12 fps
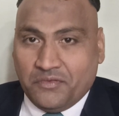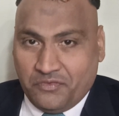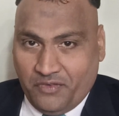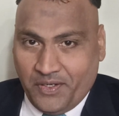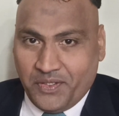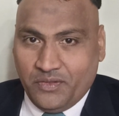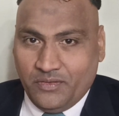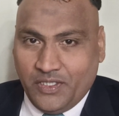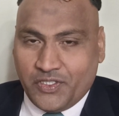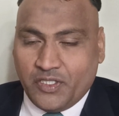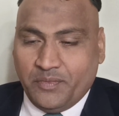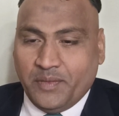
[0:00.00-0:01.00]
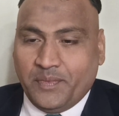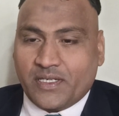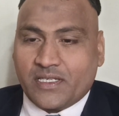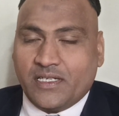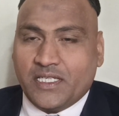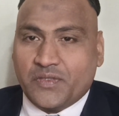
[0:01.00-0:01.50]
For you it should be a
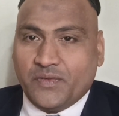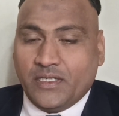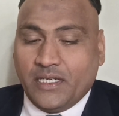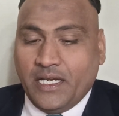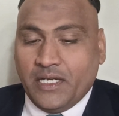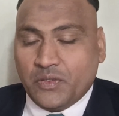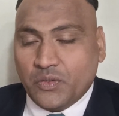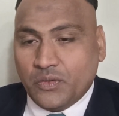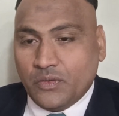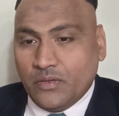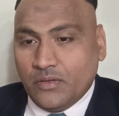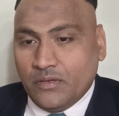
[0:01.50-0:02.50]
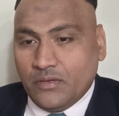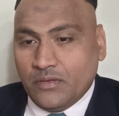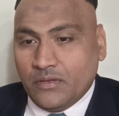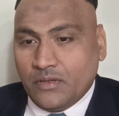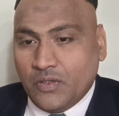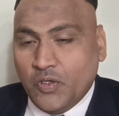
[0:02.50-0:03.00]
personalized one, and to
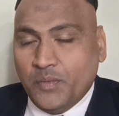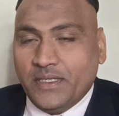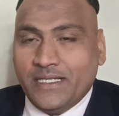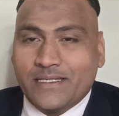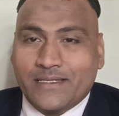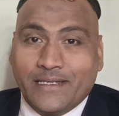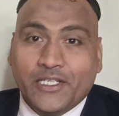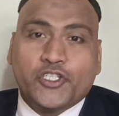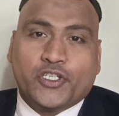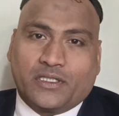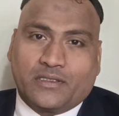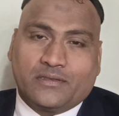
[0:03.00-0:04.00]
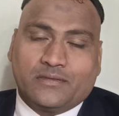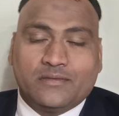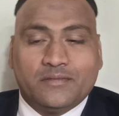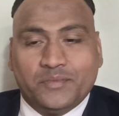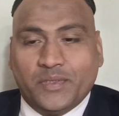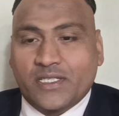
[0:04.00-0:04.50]
whom it's reaching,
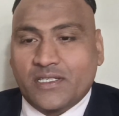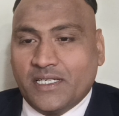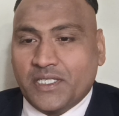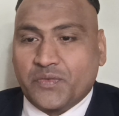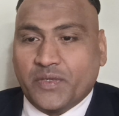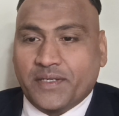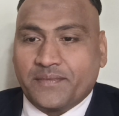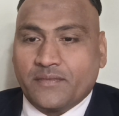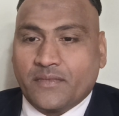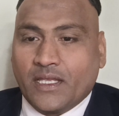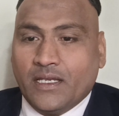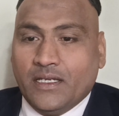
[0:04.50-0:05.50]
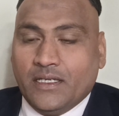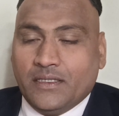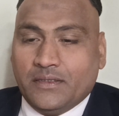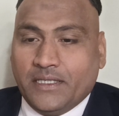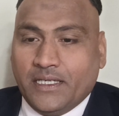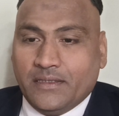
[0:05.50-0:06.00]
personalized one.
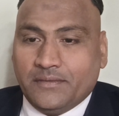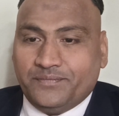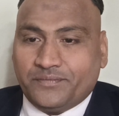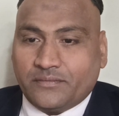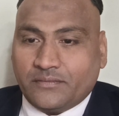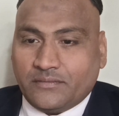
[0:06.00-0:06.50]
Then